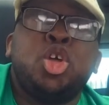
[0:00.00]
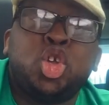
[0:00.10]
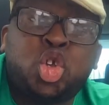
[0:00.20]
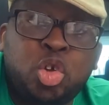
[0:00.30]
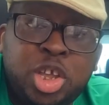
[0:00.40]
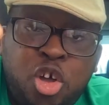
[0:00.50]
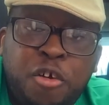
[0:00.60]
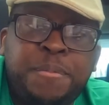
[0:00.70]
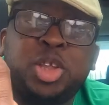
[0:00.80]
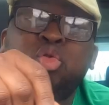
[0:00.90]
So the
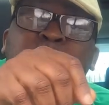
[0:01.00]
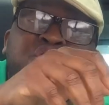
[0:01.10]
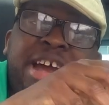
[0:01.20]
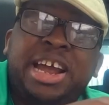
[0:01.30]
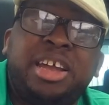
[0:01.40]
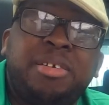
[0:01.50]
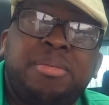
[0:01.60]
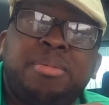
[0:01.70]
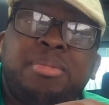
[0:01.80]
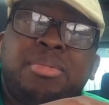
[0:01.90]
government will try
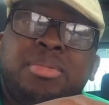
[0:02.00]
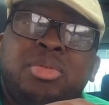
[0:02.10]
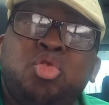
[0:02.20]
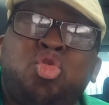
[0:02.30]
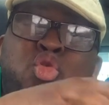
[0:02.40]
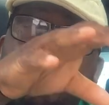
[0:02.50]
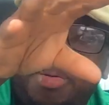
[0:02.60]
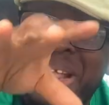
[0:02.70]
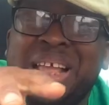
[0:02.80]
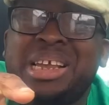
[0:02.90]
to
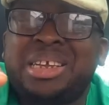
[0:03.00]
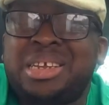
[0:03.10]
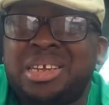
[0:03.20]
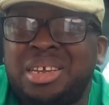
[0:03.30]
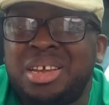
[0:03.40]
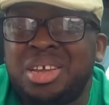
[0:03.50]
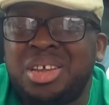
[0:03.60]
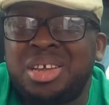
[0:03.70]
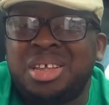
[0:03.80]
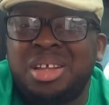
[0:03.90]
balance
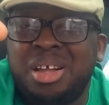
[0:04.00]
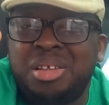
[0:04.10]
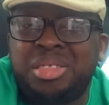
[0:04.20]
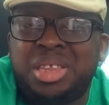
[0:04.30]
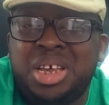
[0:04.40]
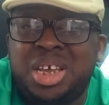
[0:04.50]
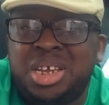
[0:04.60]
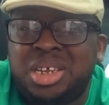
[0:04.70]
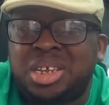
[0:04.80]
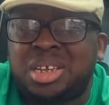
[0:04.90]

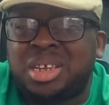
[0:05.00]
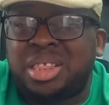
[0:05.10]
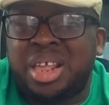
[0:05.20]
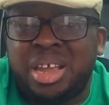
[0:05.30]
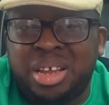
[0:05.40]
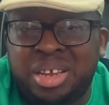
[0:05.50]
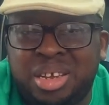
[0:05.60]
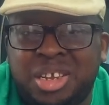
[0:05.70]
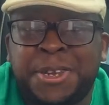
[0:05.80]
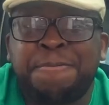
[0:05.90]
these
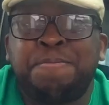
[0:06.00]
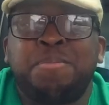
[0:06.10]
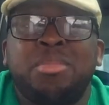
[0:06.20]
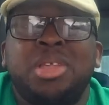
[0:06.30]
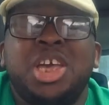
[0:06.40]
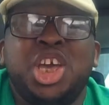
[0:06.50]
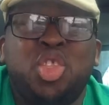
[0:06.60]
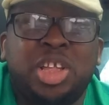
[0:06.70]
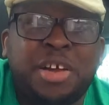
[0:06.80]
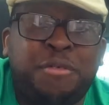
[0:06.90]
things
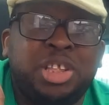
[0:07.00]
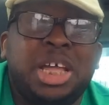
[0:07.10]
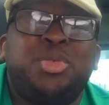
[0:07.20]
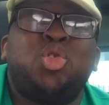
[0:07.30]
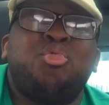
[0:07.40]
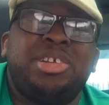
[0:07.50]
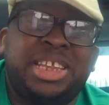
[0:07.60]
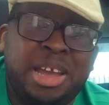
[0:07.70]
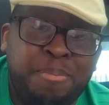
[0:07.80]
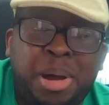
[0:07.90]
in order for them to
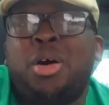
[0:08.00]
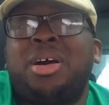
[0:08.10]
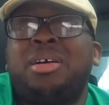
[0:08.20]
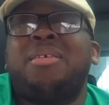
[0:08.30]
retain power.